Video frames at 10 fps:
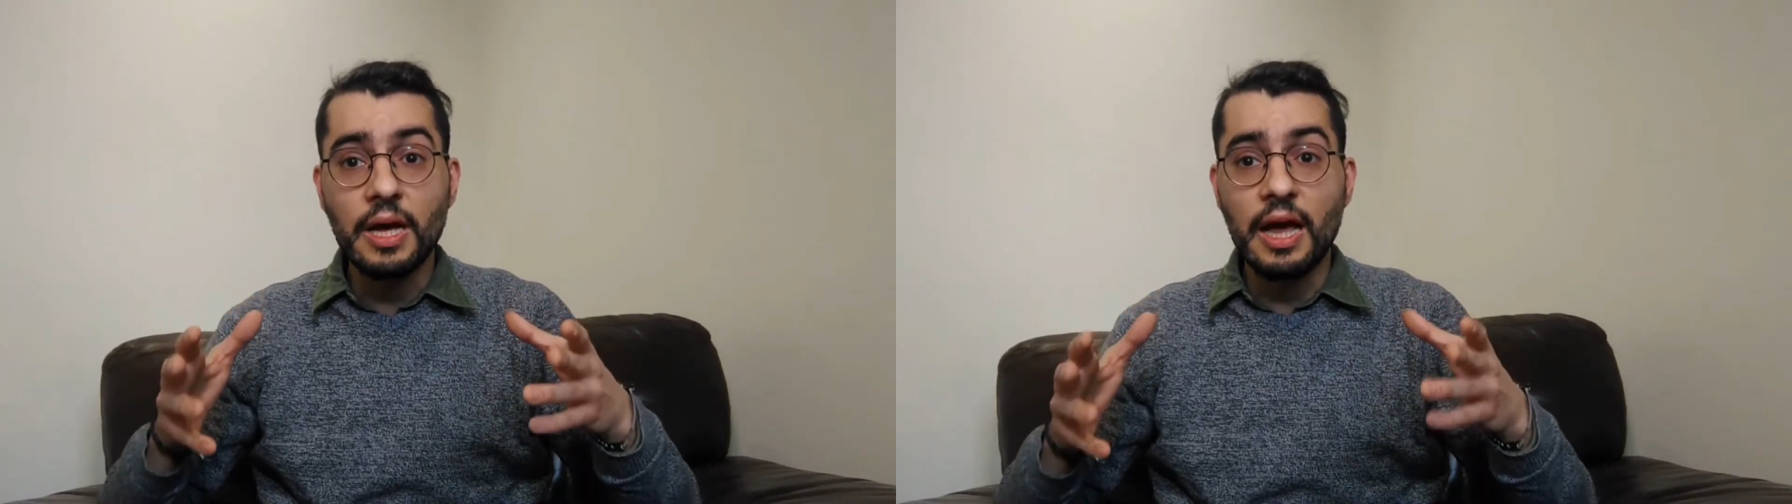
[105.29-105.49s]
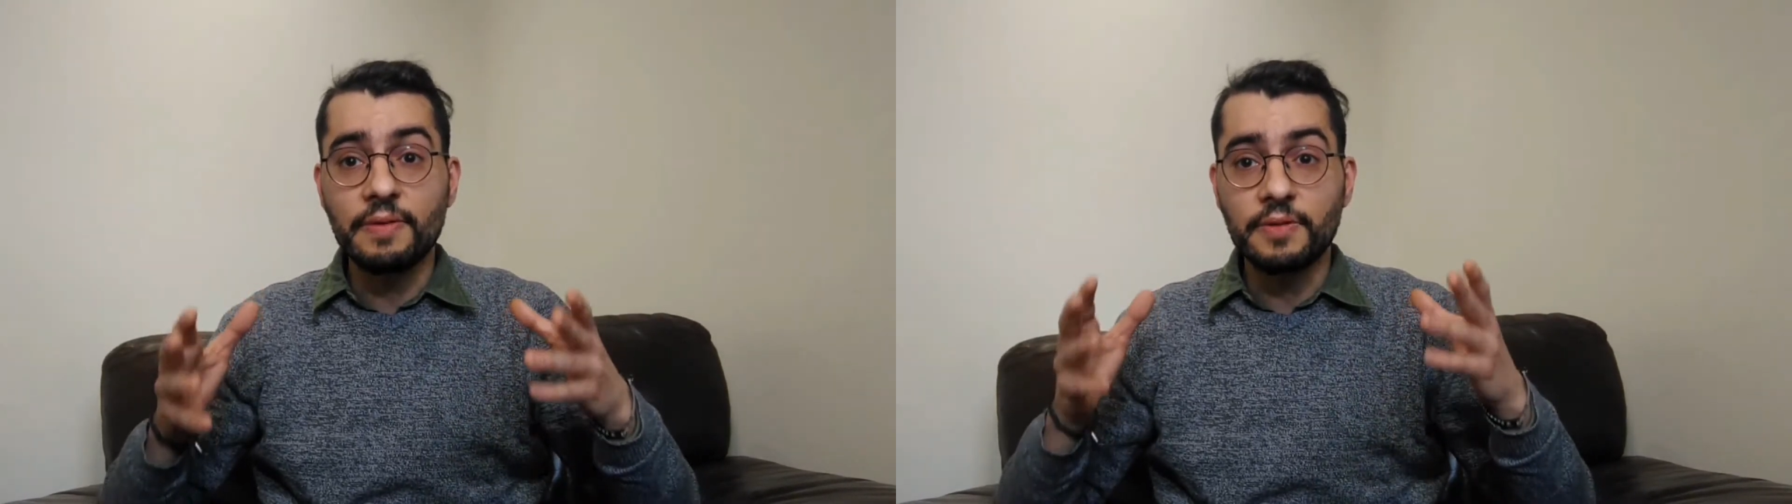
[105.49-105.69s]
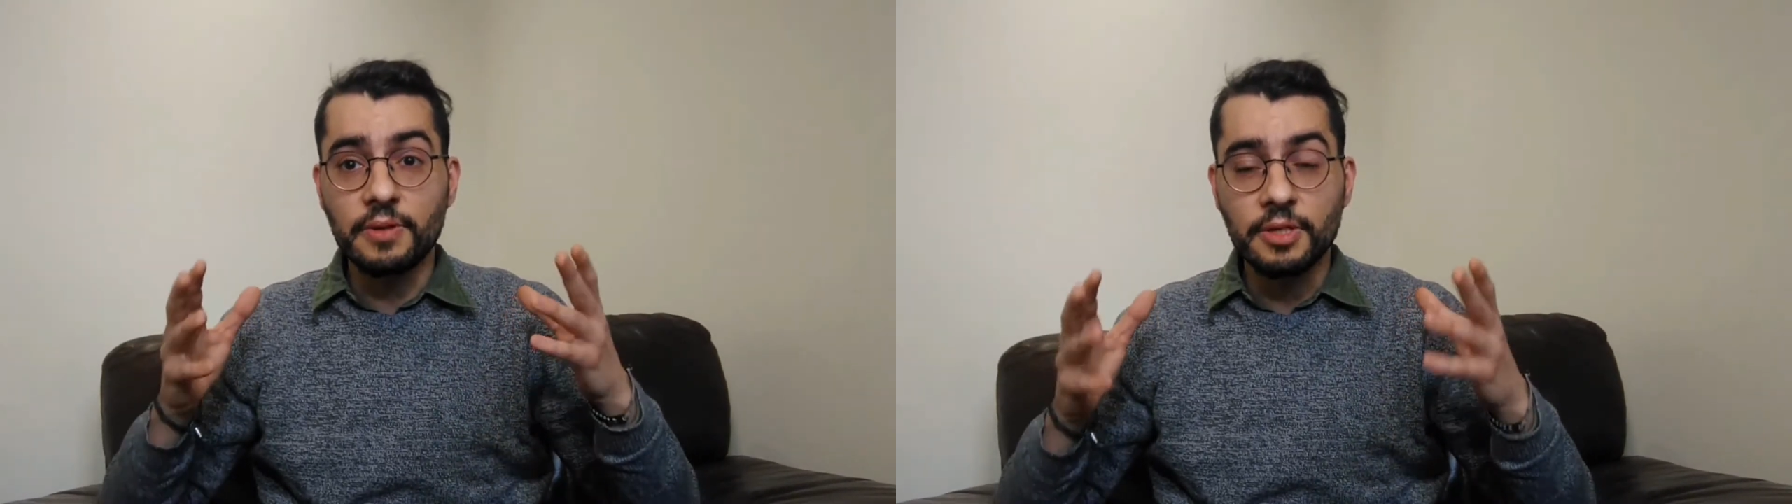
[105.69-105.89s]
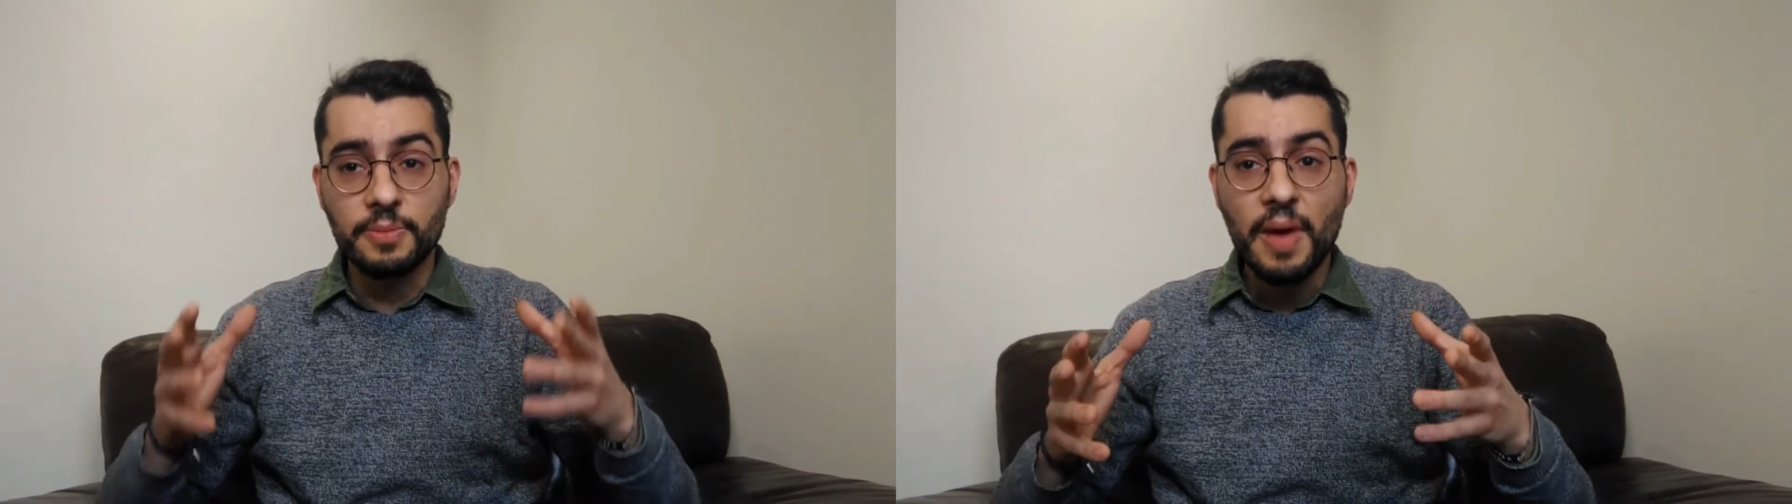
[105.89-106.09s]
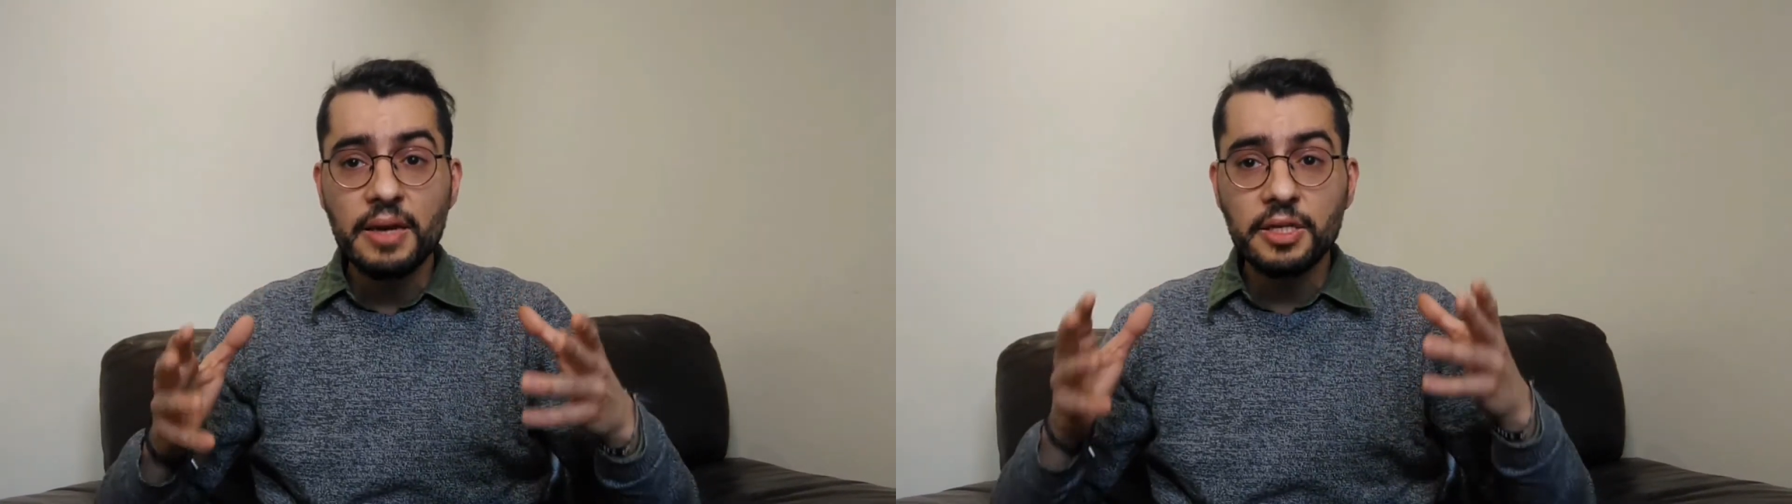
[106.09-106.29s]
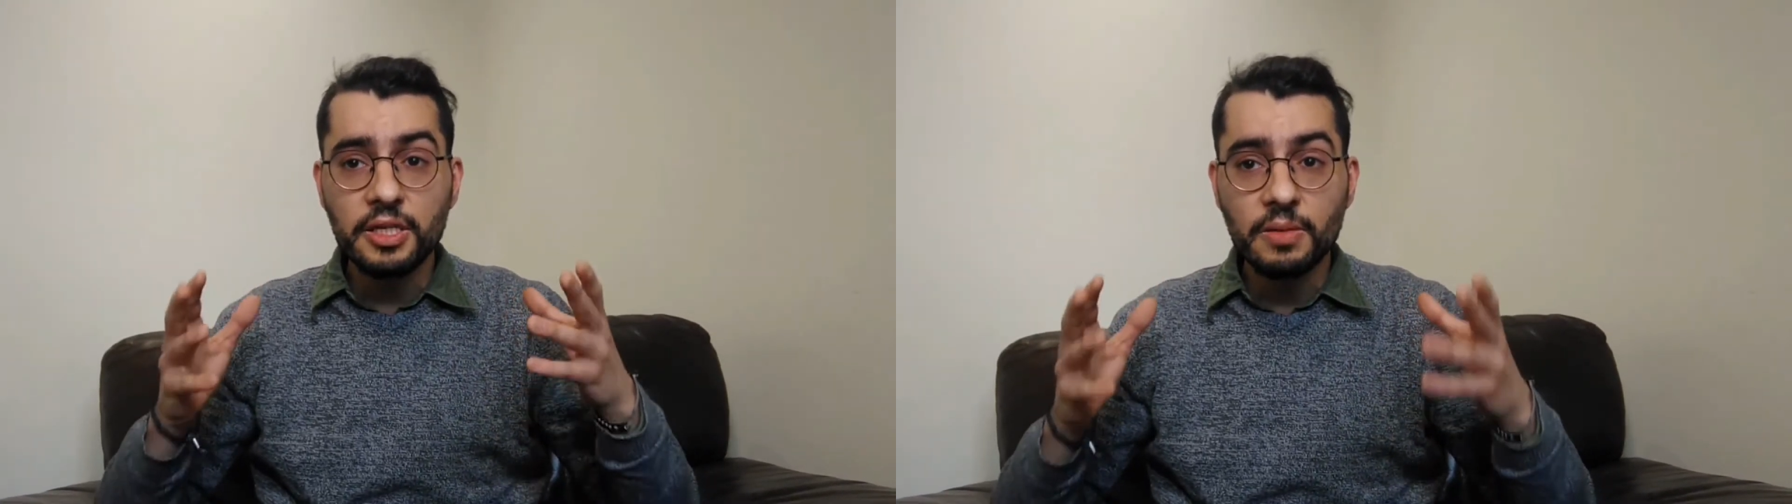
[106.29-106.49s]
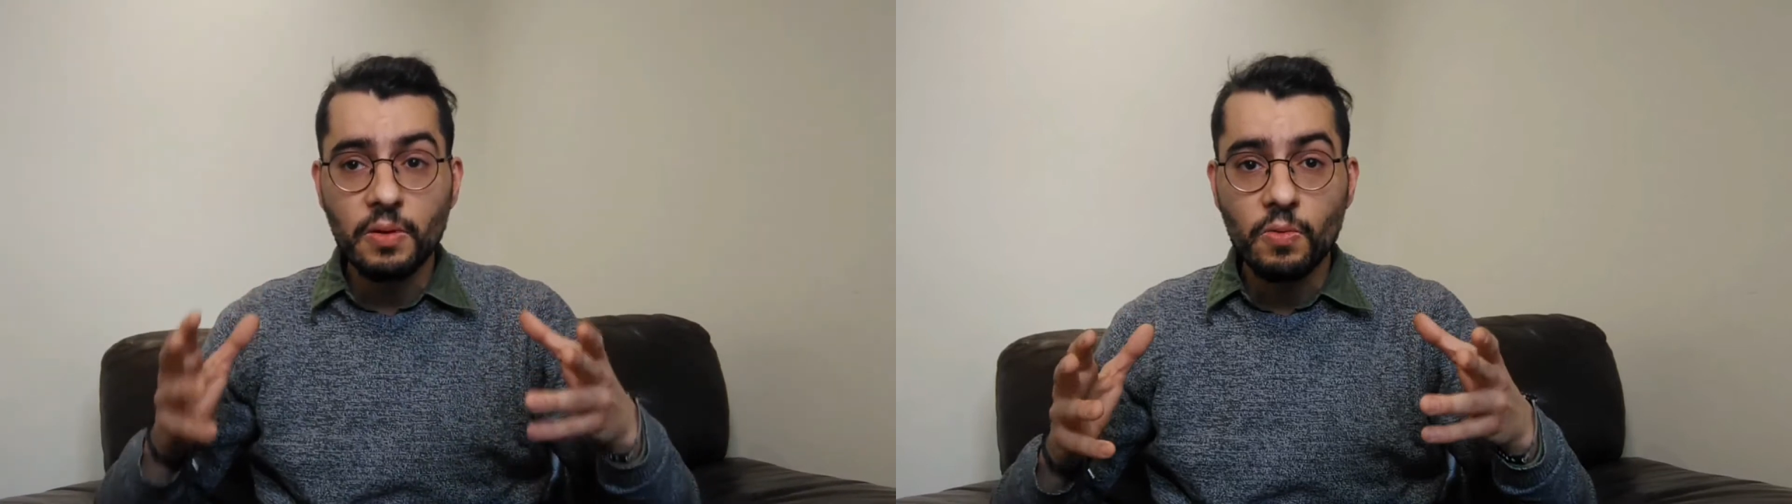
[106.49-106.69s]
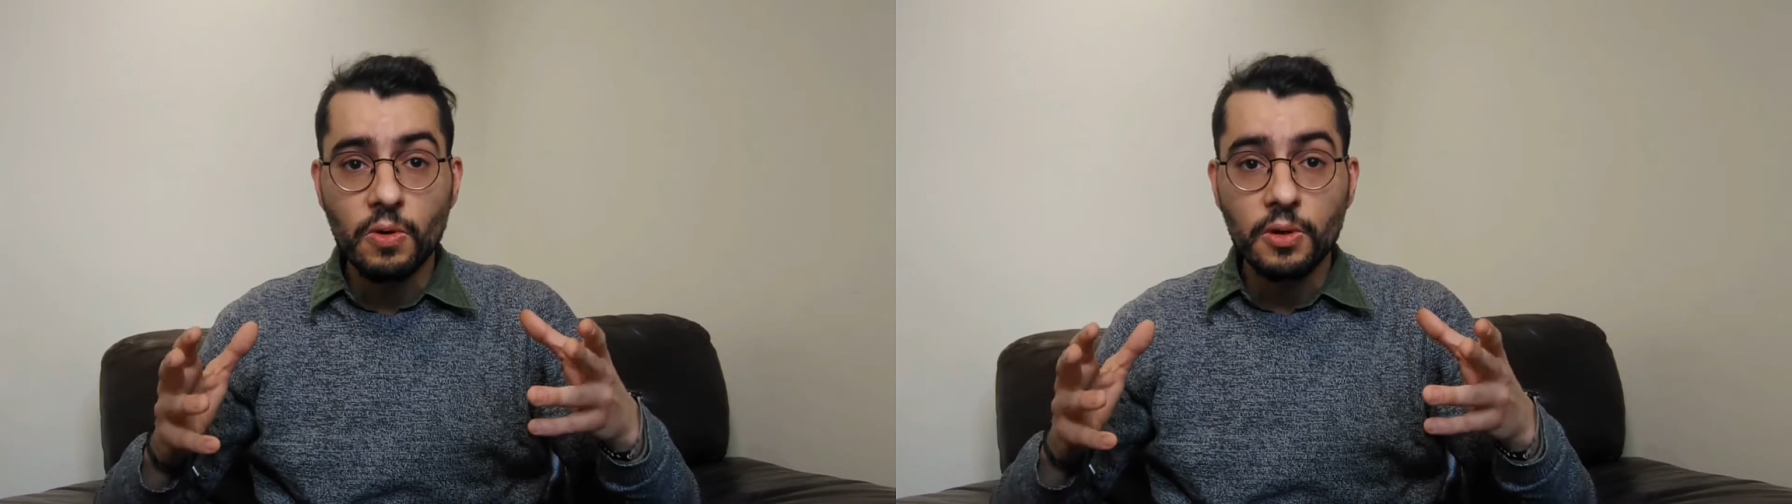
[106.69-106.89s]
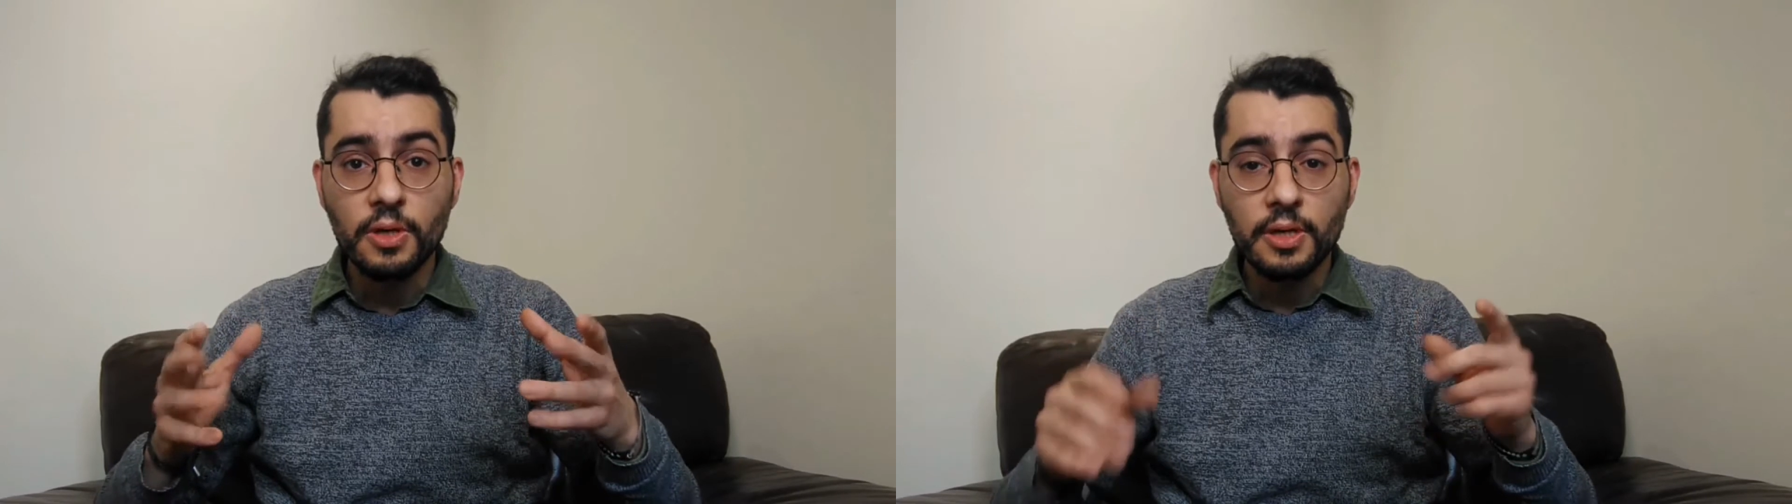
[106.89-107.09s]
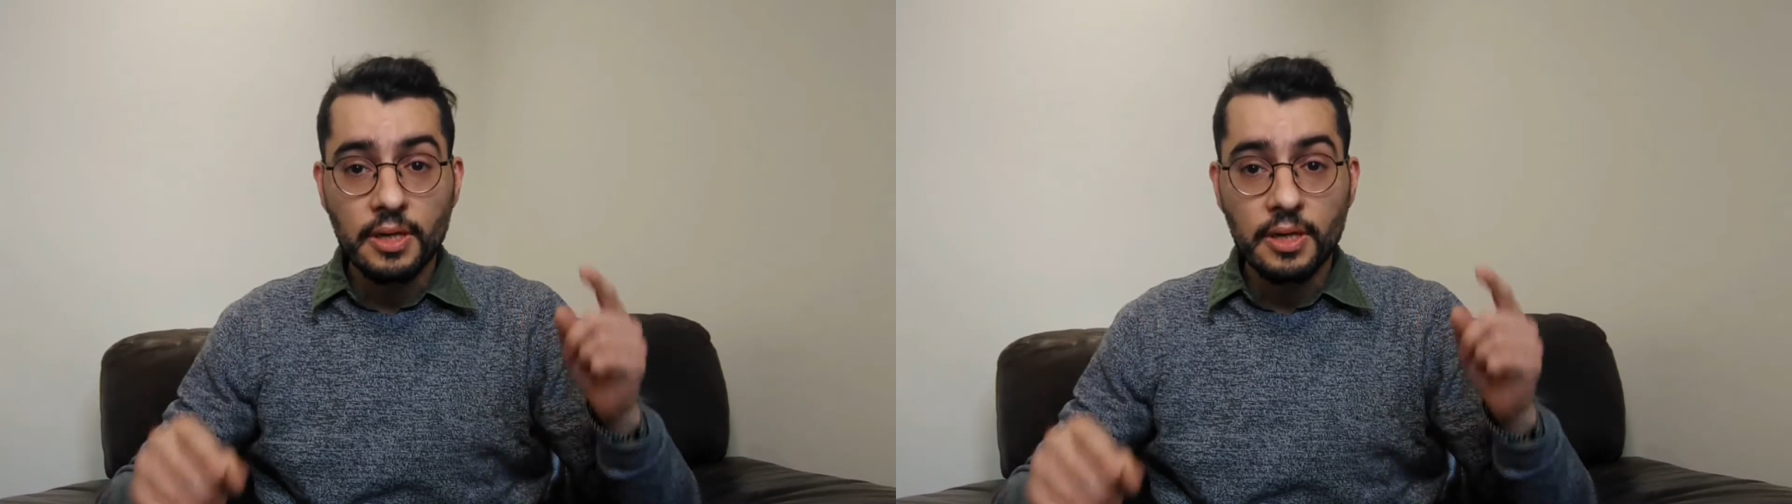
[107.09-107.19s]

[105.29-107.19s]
after the Spanish Civil War